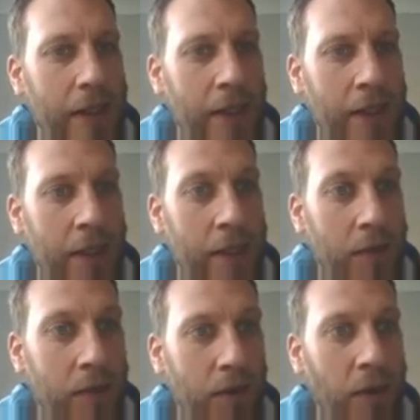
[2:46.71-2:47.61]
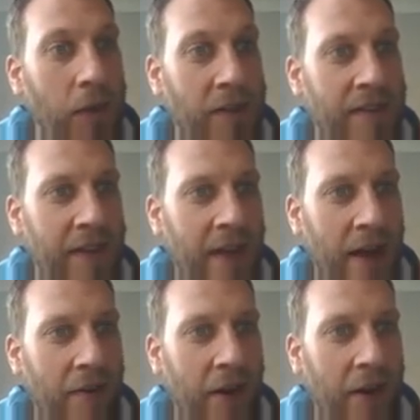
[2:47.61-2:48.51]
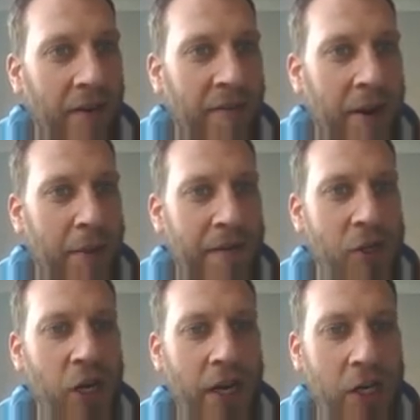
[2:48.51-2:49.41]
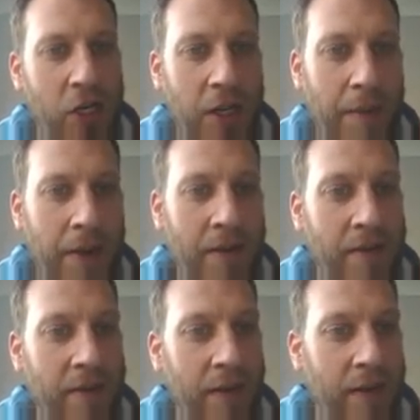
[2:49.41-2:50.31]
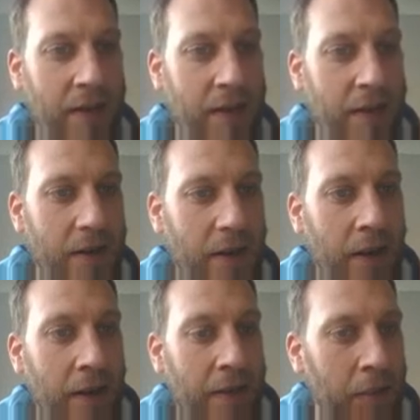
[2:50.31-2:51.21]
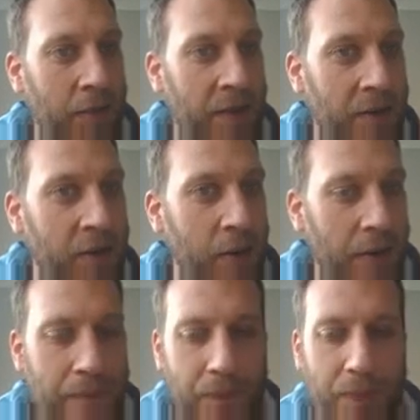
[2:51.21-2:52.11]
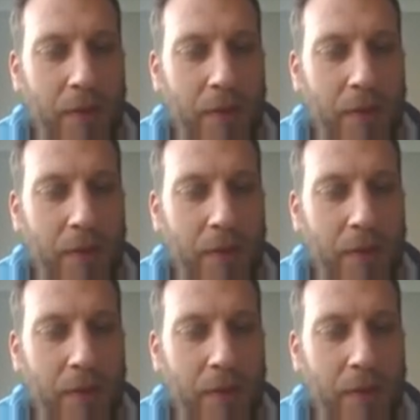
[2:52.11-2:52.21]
you can see there, right, I've made a bit of a change. That means that there was then two of them.